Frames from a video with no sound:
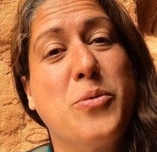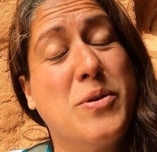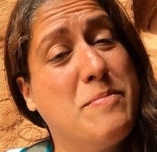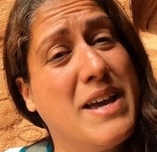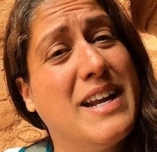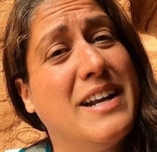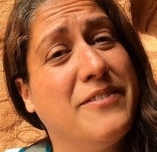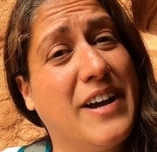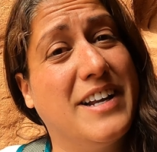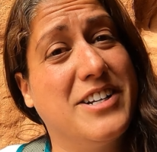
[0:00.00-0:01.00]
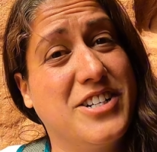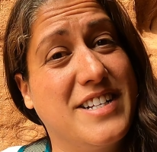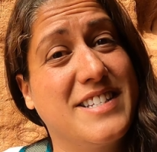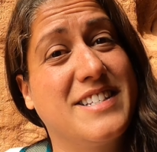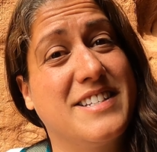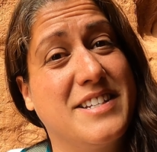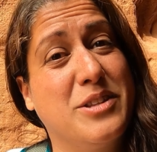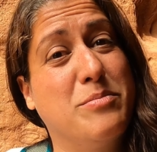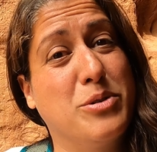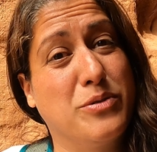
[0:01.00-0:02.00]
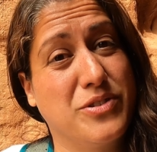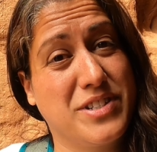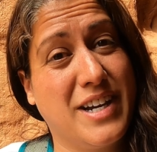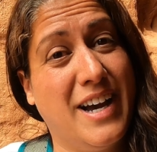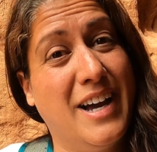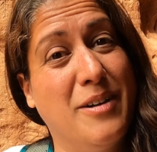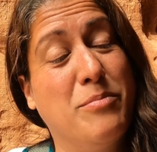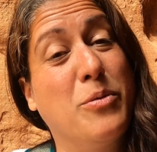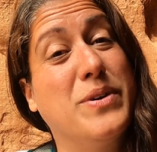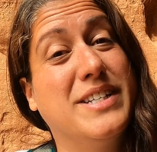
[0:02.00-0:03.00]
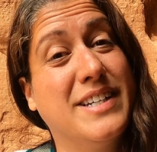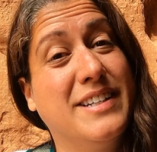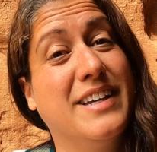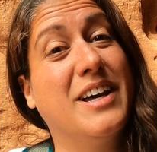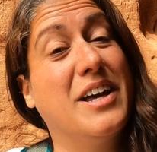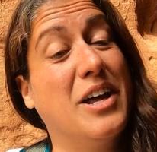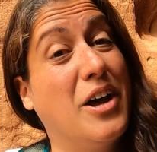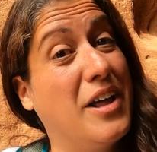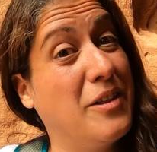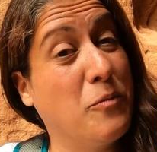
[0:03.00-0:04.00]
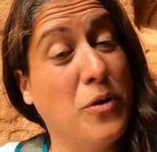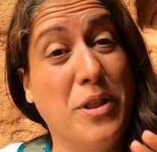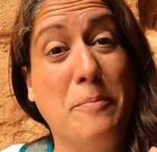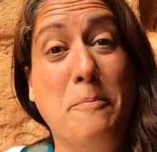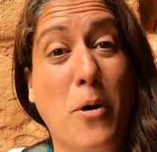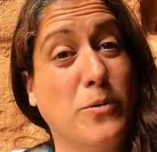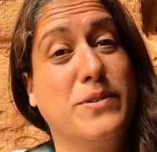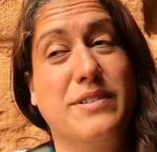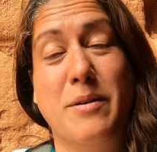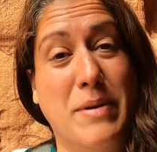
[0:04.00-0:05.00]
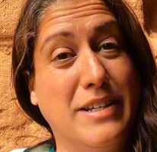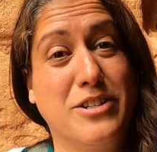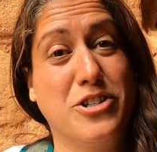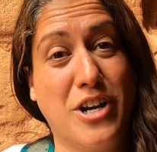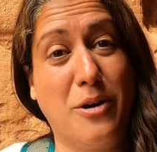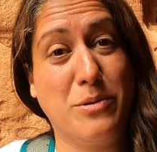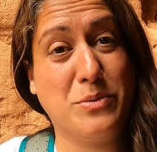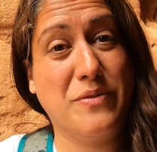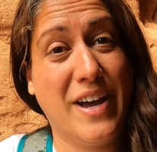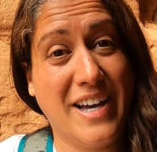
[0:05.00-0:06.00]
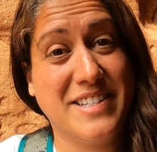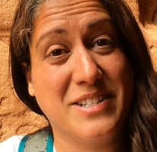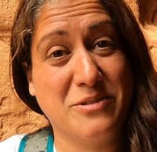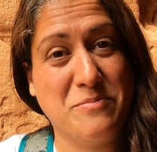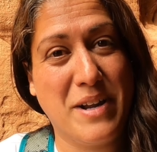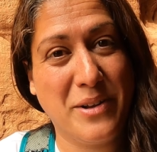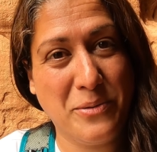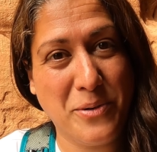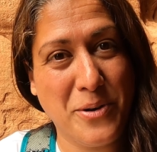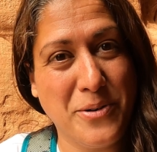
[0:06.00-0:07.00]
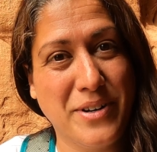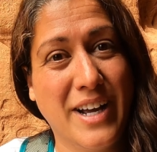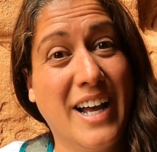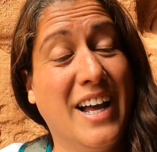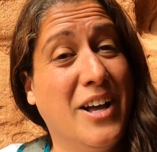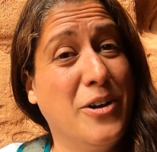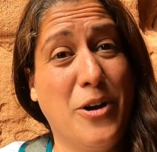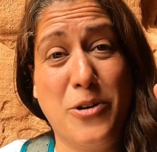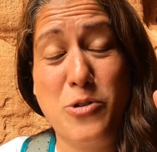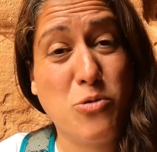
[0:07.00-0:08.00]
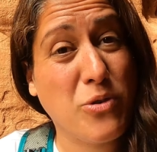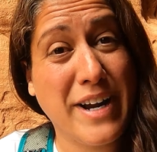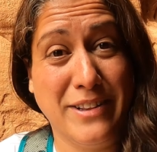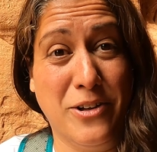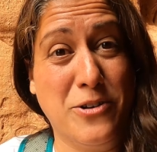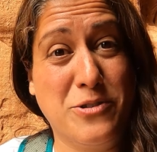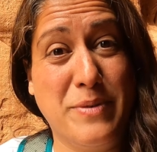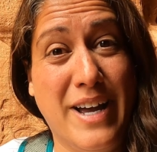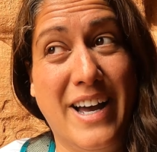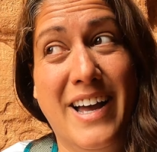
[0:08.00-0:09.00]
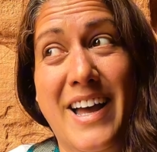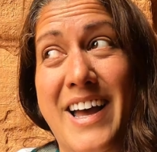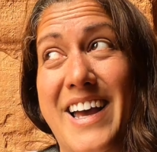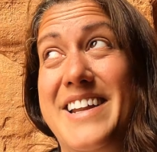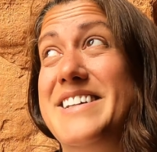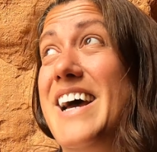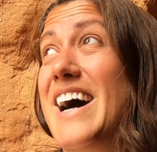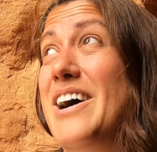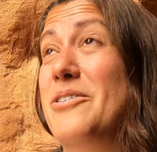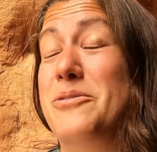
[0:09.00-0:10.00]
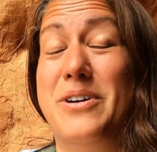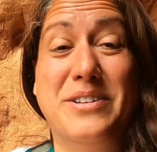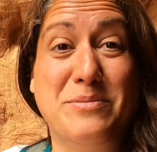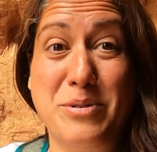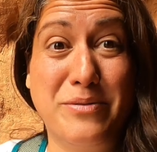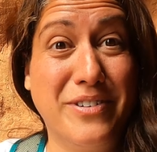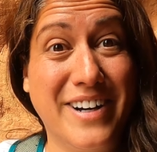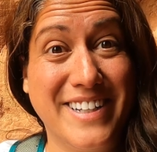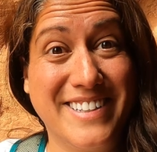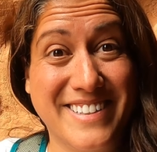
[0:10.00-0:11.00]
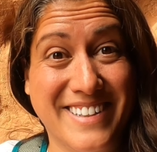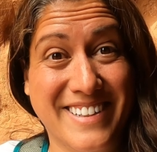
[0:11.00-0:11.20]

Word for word: We may not have gotten a chance to see the beautiful sky, but we did get one of the most amazing showers we've had since we've been on the road, a great laundromat, and now we're on this beautiful hike.